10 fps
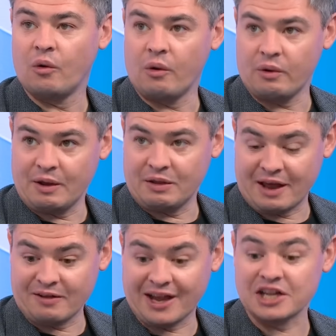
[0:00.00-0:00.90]

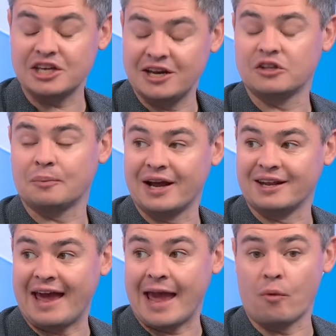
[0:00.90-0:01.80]
they continue to play the
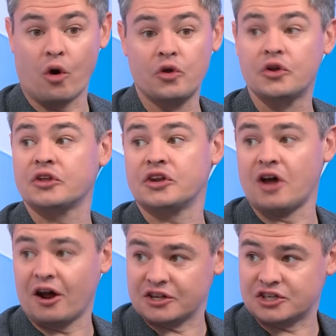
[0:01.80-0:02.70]
game under the
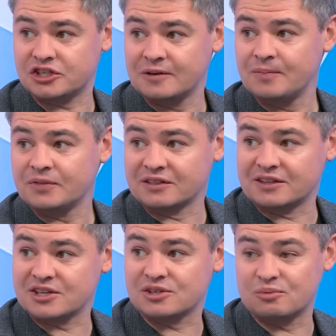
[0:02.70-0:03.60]
knowledge that
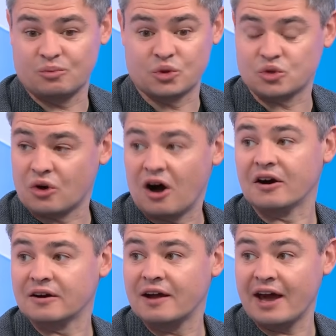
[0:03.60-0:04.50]
this was
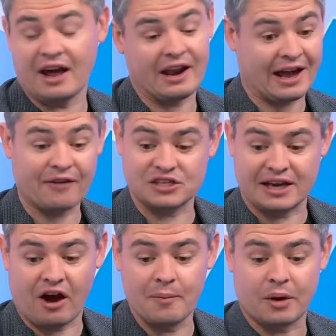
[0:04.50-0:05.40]
wrong. And I have to say,
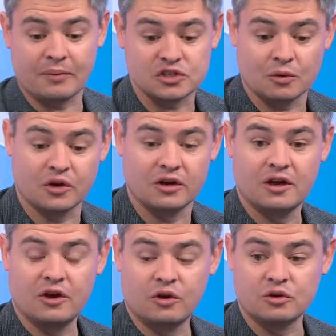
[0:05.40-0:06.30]
I'm probably someone
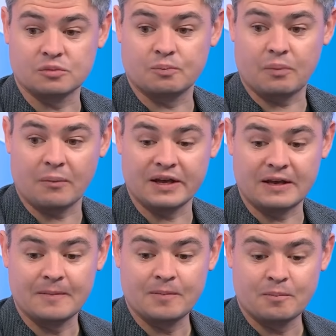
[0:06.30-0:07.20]
who's
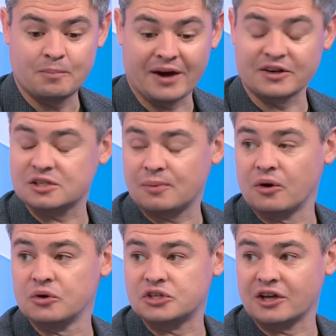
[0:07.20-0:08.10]
probably better
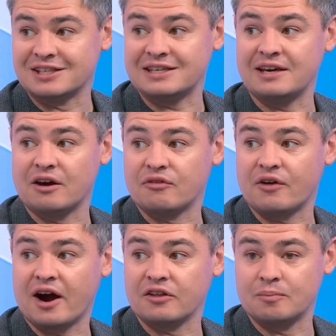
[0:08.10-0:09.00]
disposed to the idea of
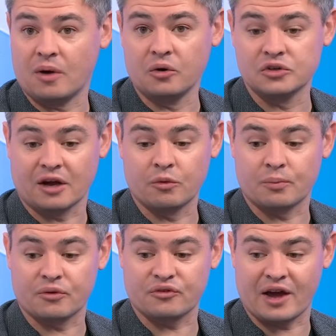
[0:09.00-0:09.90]
VAR than most. I would
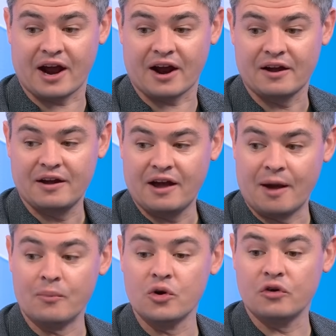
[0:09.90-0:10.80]
prefer a
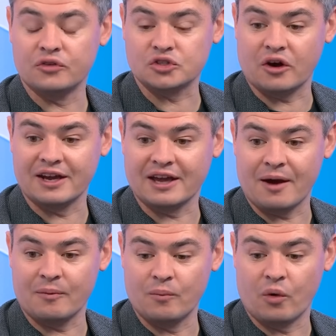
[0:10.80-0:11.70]
move to try and get
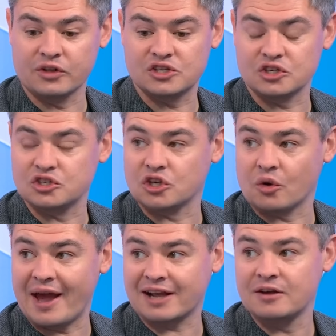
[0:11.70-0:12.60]
more decisions
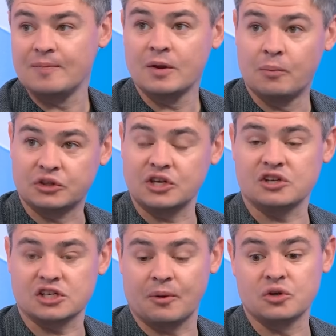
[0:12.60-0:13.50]
correct. But this,
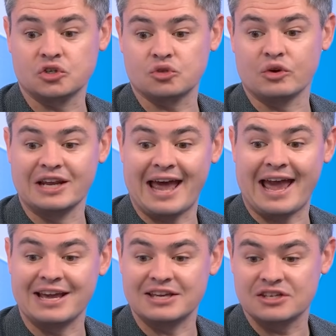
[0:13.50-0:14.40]
I suppose, just
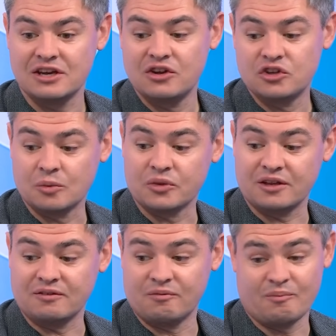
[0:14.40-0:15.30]
relays some of
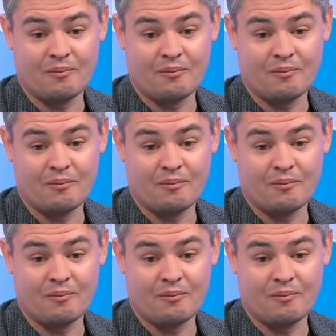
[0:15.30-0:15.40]
the